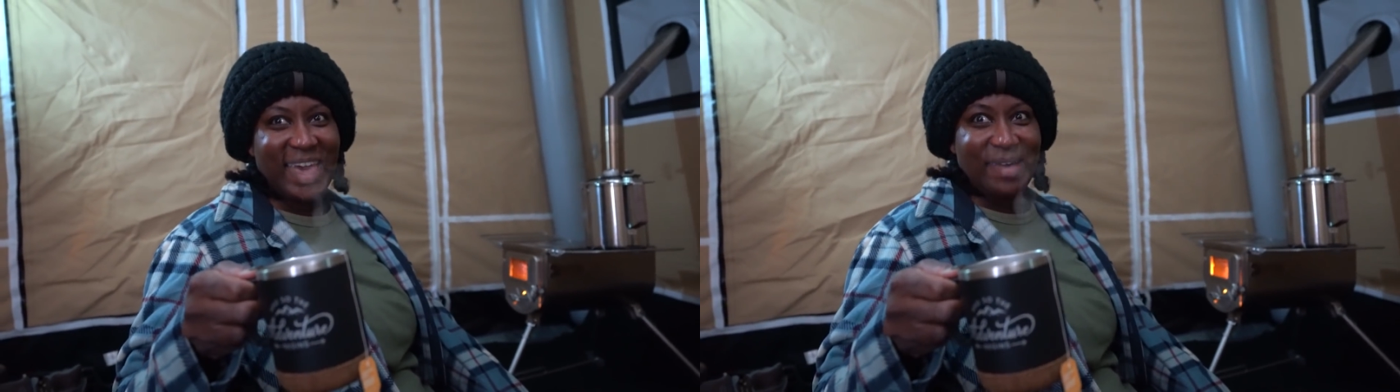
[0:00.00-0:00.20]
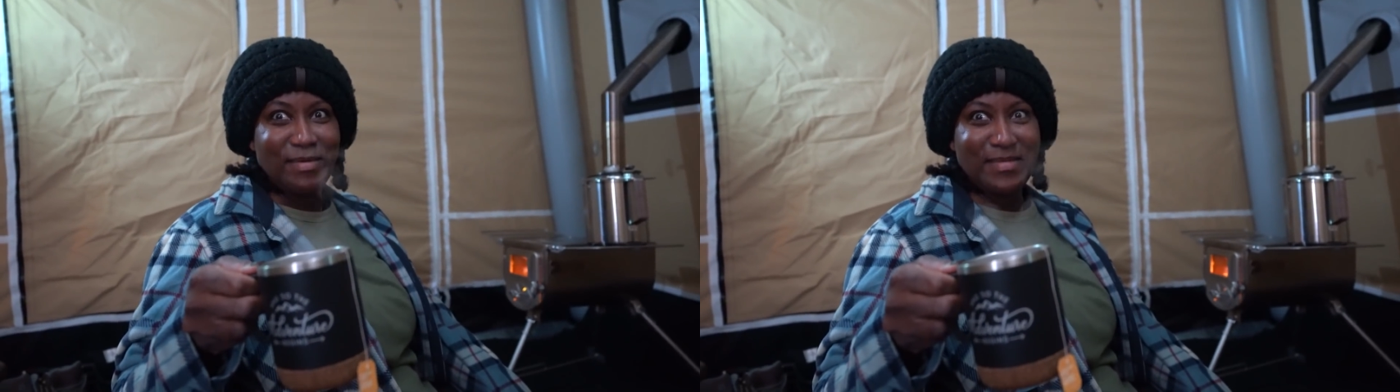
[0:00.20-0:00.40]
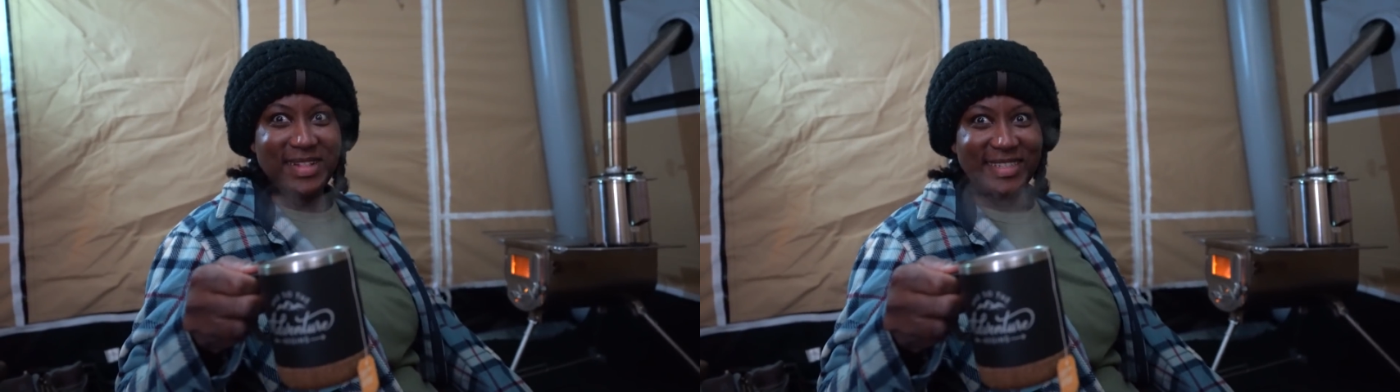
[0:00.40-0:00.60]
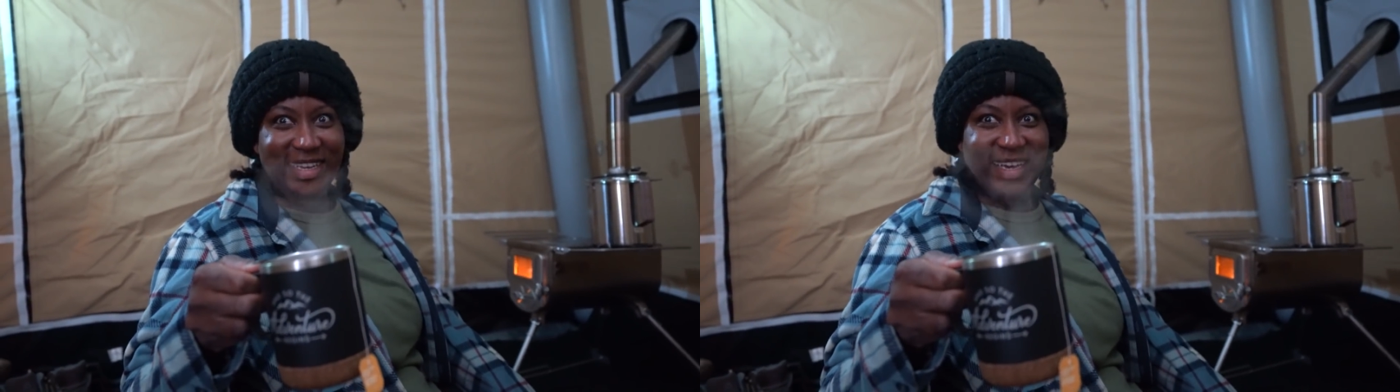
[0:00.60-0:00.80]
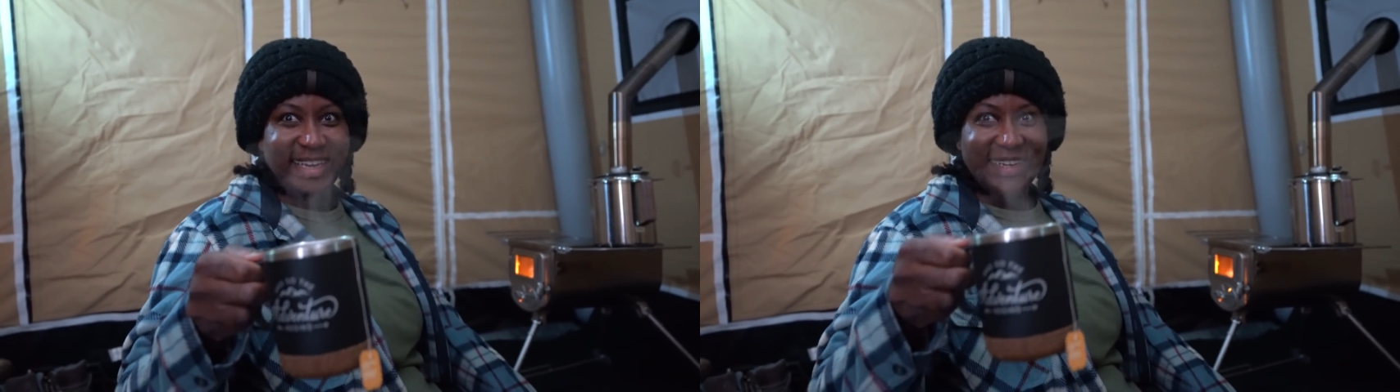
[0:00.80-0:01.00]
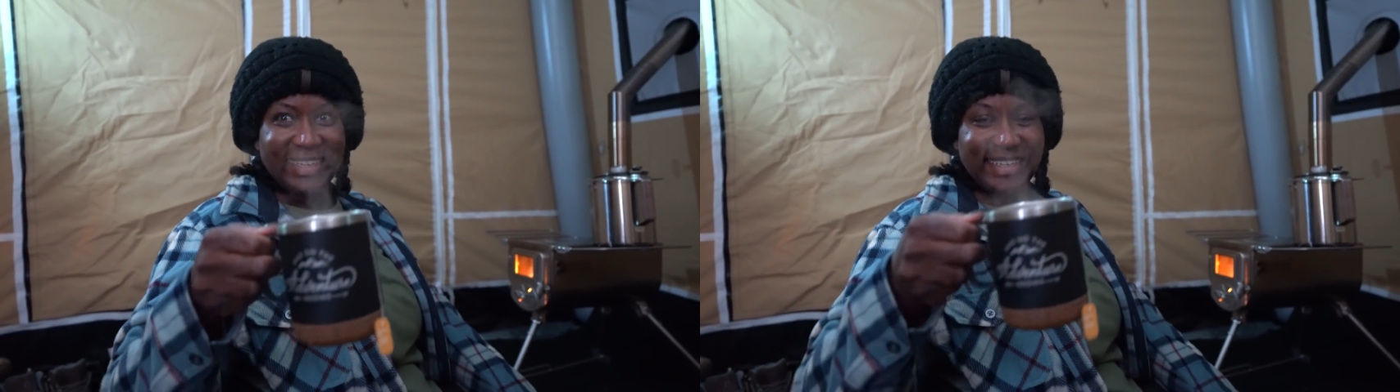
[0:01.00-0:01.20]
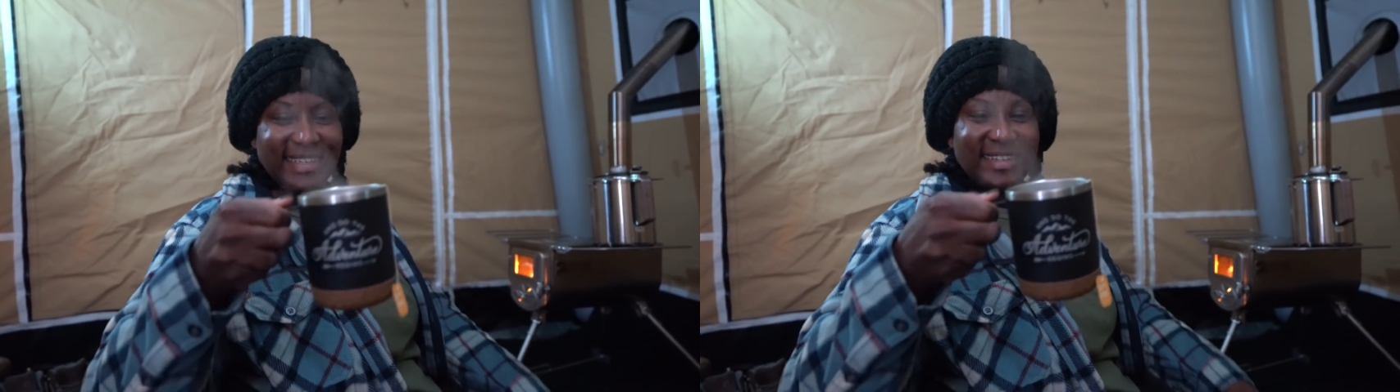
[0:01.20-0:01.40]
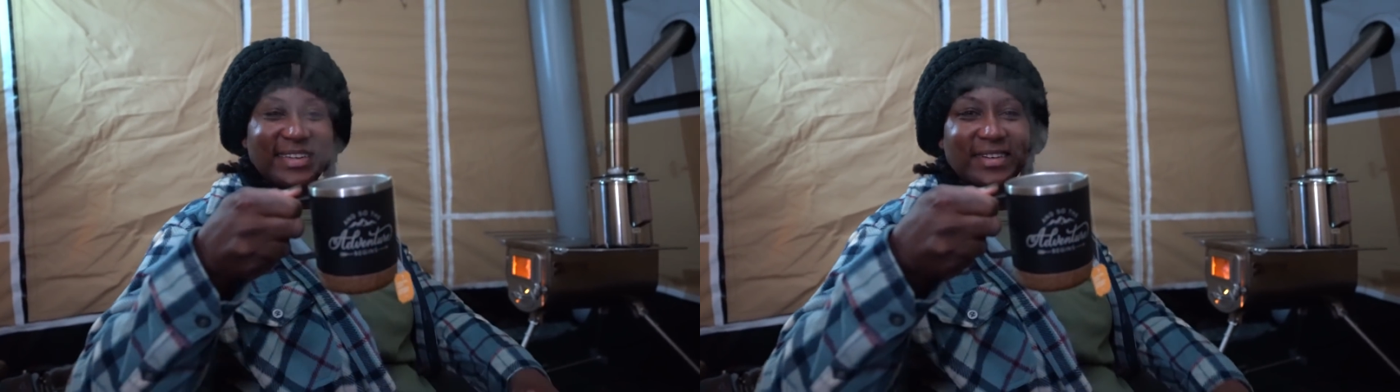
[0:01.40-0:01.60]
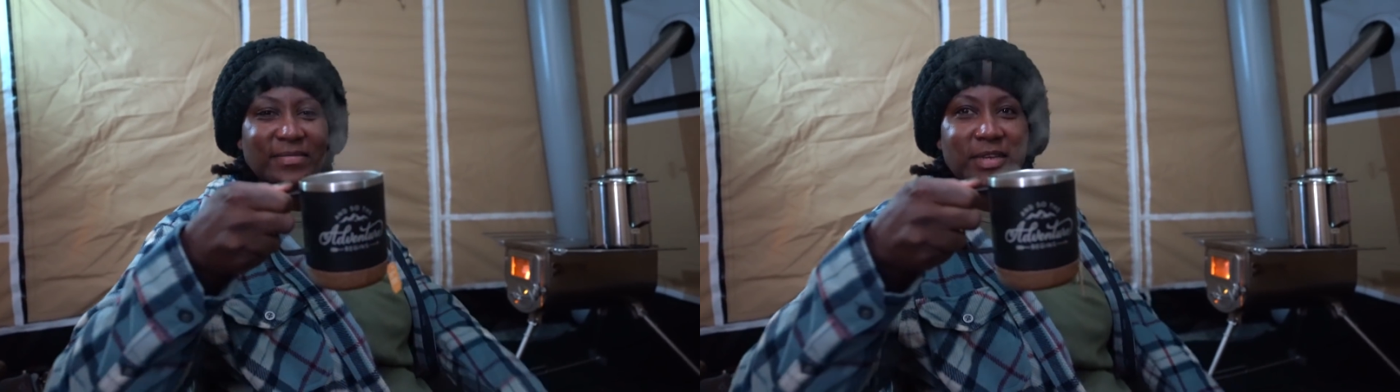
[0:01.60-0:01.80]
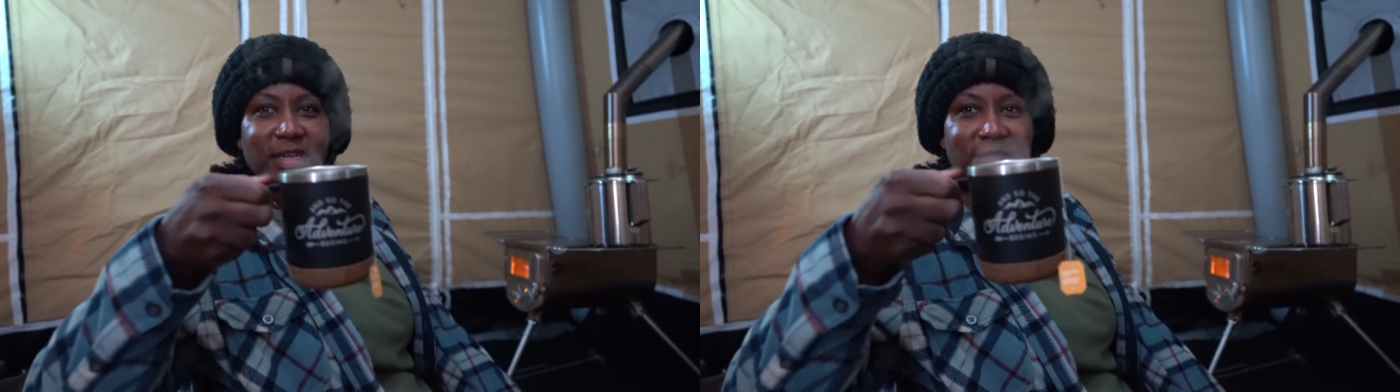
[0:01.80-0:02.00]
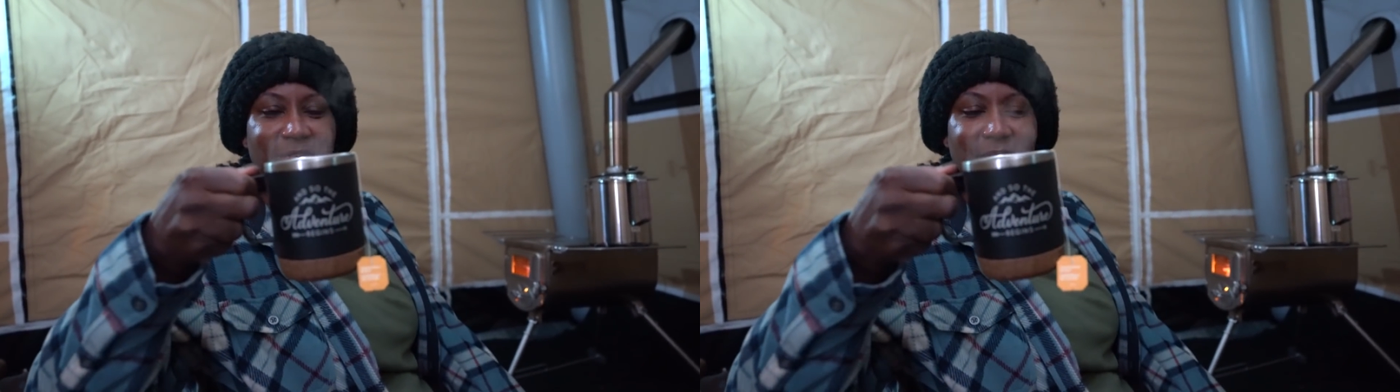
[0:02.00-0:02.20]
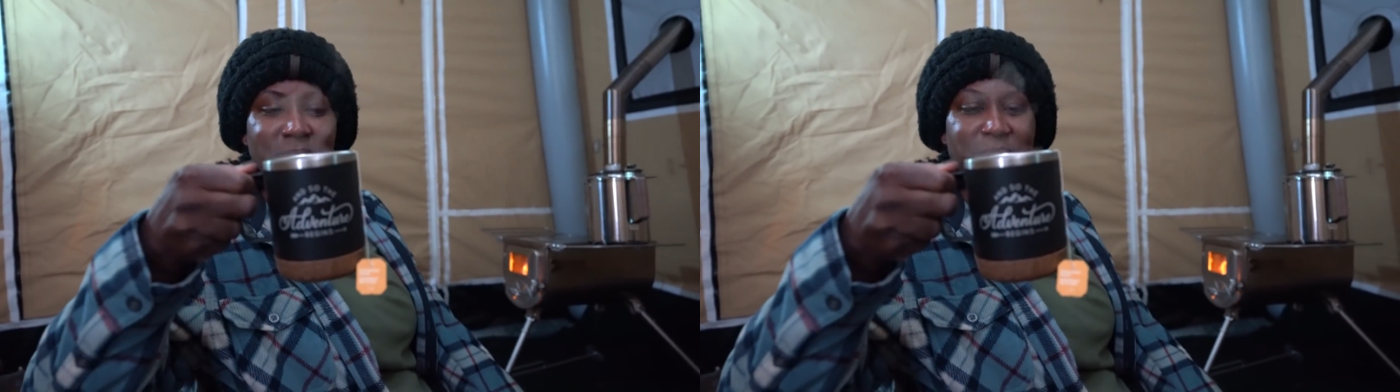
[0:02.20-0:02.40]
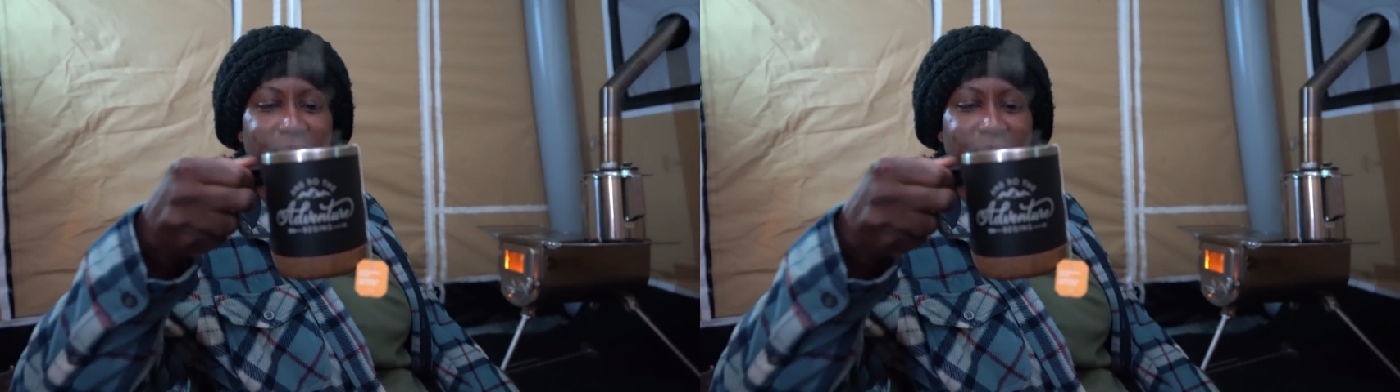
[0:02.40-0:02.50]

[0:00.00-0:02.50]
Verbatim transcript: chamomile tea. We got steam.